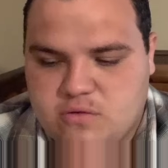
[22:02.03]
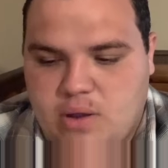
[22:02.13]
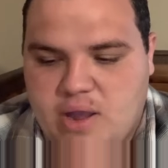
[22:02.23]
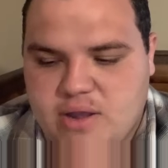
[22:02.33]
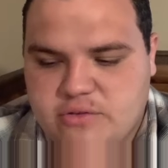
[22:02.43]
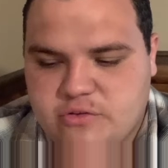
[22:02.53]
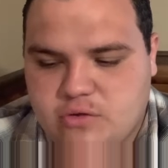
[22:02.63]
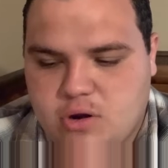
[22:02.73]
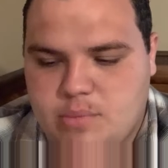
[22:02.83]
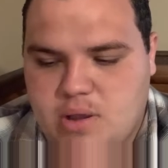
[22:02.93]
I got to
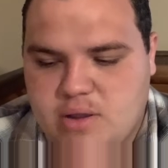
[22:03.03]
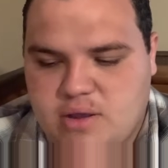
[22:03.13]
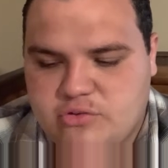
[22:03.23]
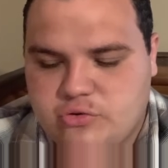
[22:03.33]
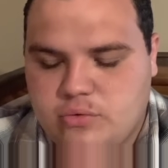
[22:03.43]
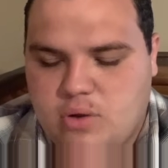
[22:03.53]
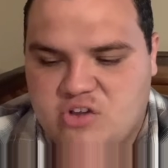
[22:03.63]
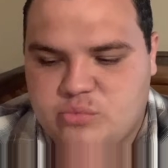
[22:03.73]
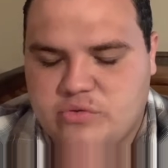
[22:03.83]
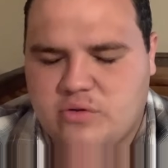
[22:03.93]
Hot
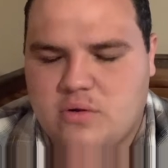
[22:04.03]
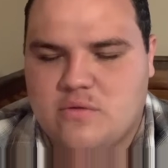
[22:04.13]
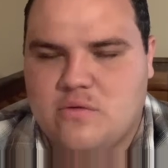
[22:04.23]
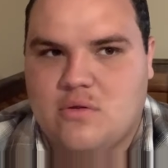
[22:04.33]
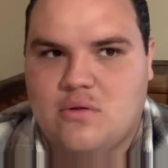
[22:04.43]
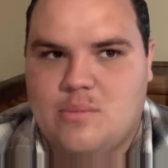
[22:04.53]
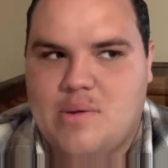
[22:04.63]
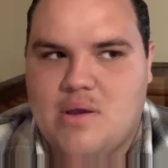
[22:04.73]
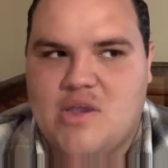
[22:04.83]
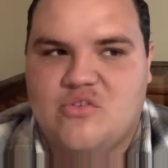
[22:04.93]
Springs, Arkansas
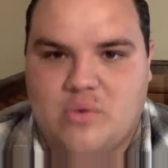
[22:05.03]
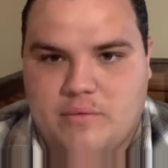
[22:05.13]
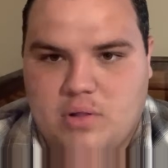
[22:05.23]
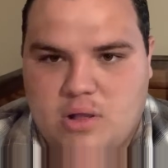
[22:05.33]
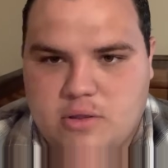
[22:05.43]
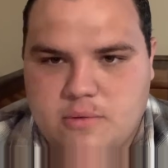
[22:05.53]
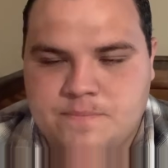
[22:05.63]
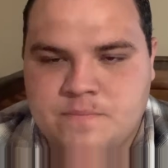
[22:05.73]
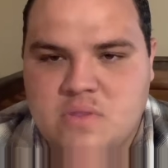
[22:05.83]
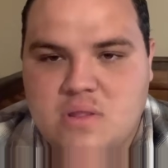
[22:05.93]
by 12 o'clock,
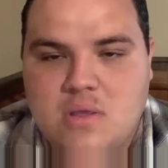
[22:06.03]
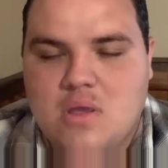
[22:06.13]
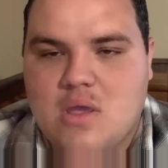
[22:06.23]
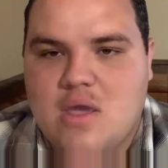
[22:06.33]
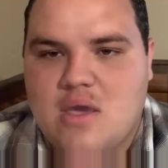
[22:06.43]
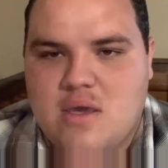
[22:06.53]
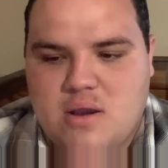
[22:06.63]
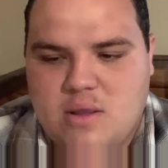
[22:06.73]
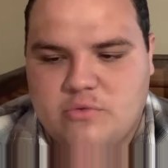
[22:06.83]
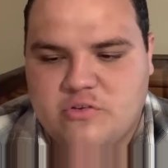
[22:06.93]
and
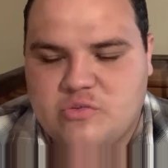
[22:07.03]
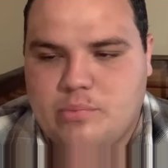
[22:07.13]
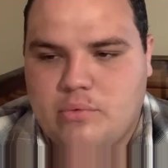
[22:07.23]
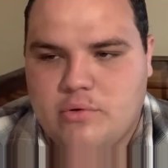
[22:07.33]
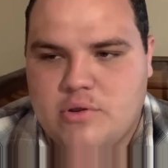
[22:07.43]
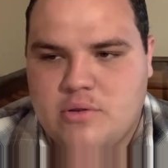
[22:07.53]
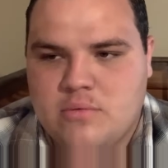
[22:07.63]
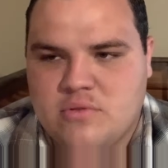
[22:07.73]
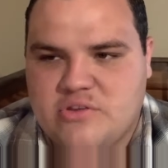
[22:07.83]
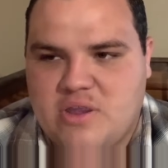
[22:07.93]
I was
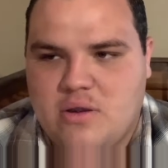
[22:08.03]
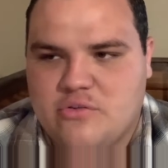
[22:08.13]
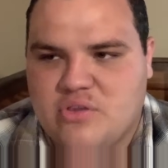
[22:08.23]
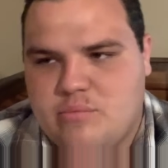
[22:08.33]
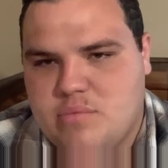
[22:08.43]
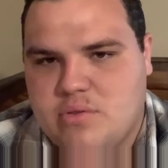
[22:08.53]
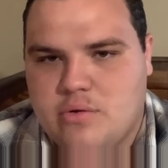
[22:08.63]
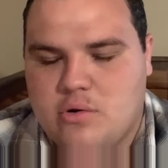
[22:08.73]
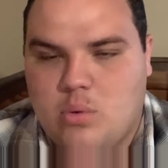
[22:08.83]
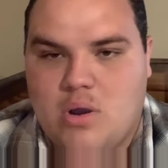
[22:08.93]
exploring the town because I haven't been there
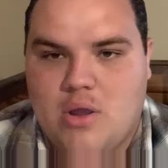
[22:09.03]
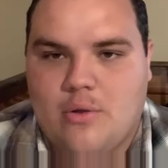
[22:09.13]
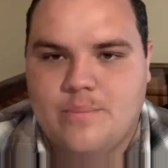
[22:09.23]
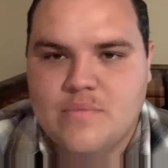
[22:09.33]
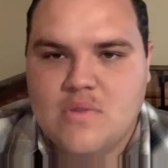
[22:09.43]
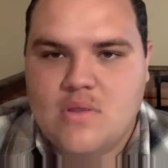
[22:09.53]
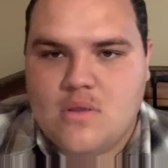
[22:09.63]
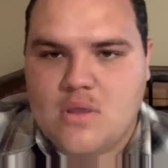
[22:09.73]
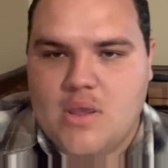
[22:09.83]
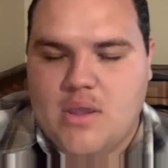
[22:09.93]
in a while,
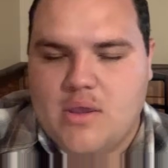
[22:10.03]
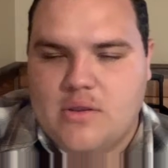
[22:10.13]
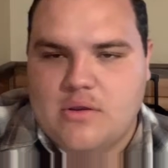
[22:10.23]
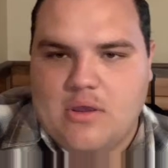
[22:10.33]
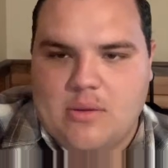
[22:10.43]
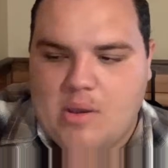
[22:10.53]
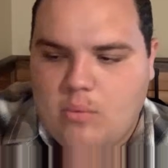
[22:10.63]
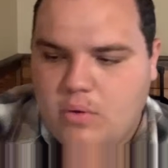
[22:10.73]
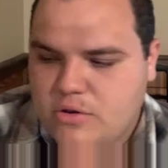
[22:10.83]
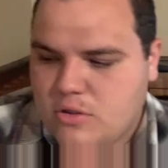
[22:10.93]
and I
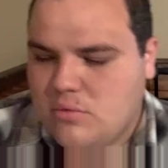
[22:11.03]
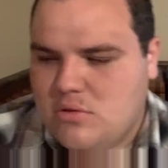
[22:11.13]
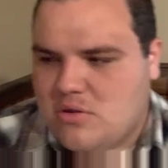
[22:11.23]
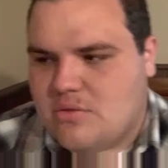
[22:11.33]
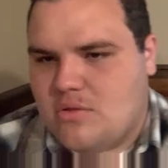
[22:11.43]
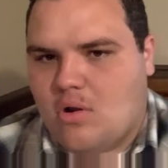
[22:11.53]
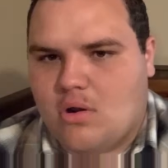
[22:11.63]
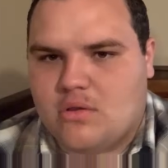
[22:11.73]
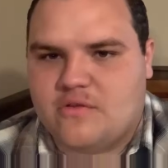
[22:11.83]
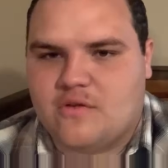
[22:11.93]
wanted to go look in the
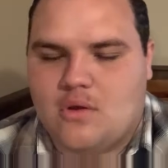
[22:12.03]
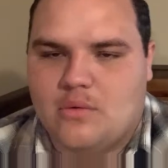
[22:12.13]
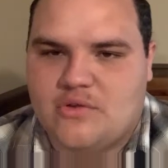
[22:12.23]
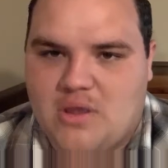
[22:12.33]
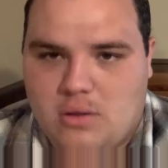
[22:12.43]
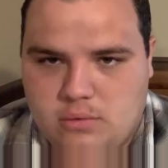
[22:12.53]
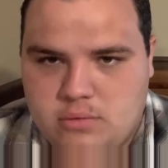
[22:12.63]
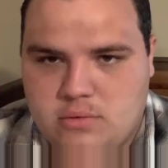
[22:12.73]
Arlington Hotel,